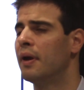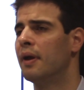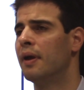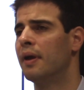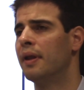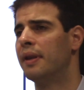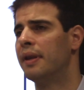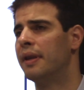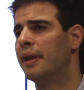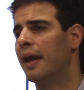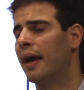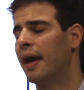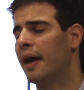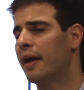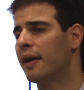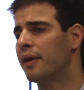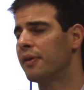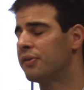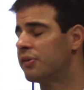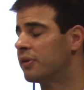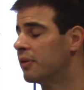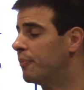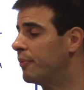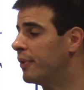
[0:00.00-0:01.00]
That
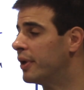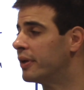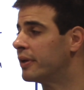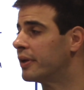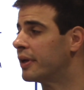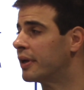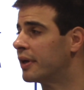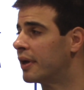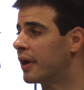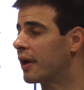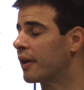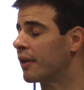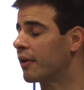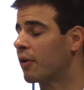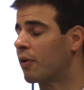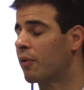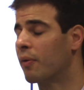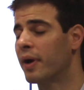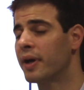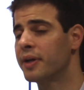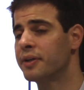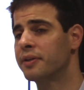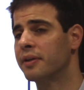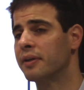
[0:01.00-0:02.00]
is the million-dollar
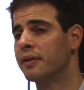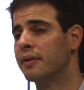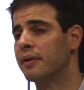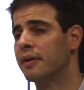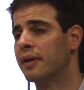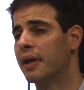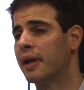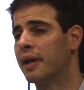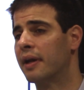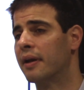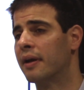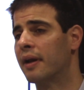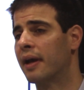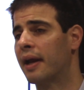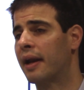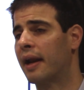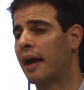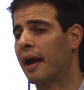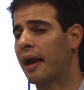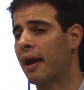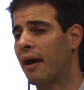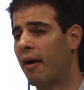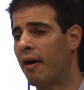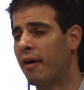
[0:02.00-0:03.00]
question, and
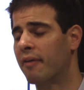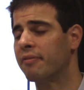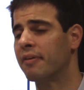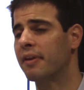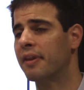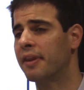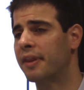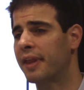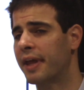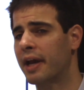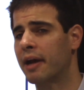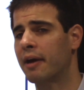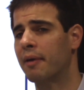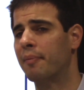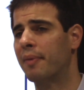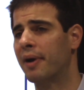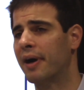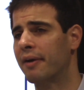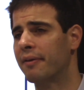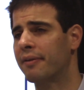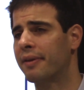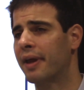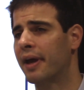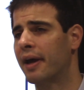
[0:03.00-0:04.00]
I often think
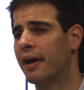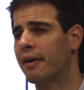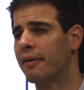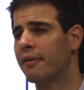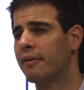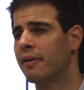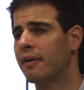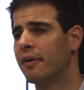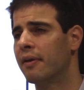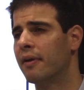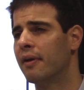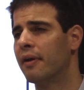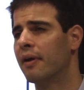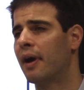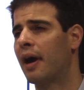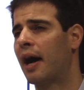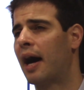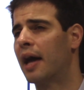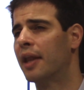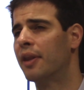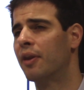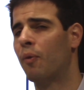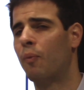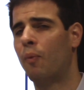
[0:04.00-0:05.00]
about that.
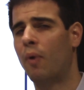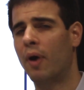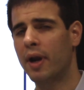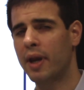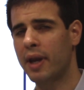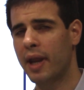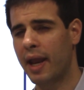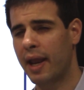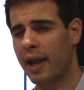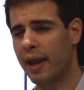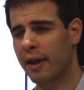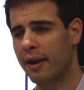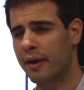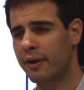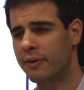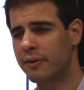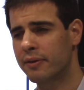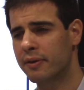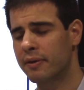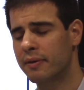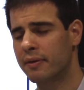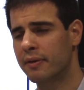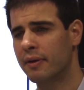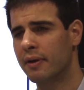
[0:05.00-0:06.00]
On the one hand,
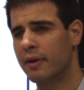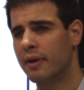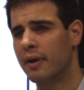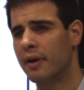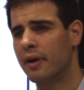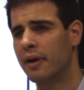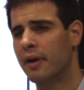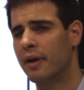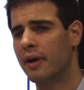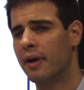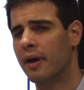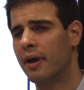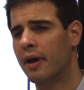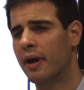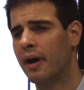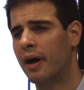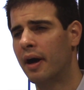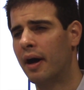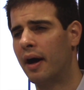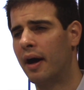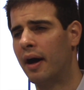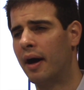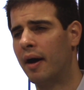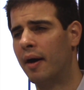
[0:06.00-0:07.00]

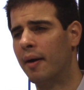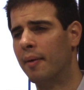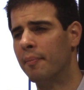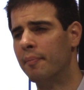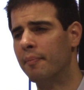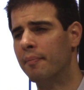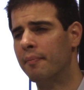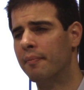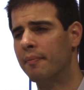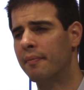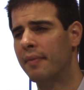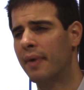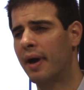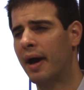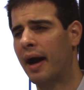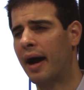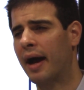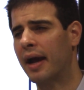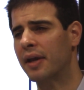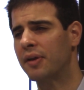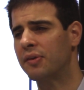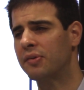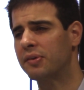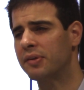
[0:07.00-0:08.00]

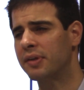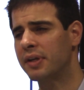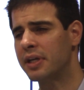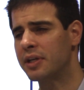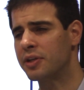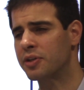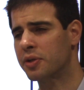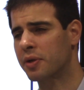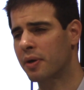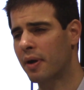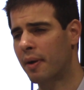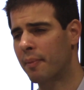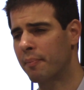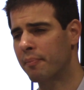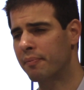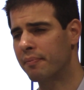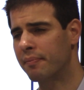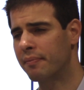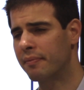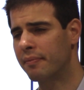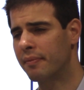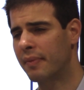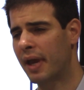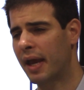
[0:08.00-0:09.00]
I see Trump
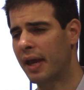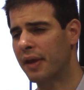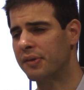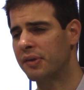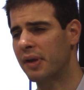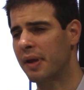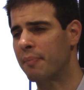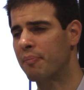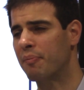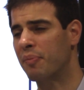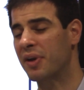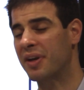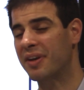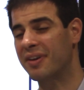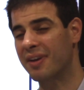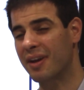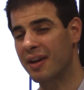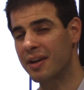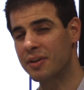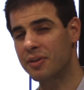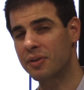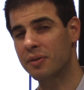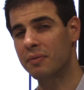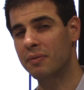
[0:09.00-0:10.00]
as a
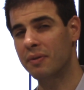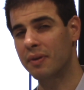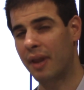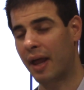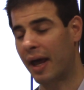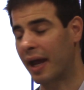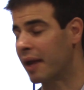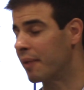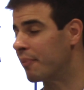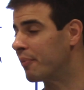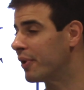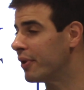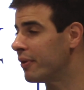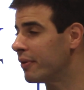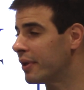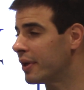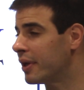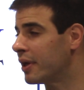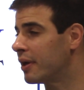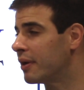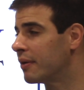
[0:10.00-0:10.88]
potential liability.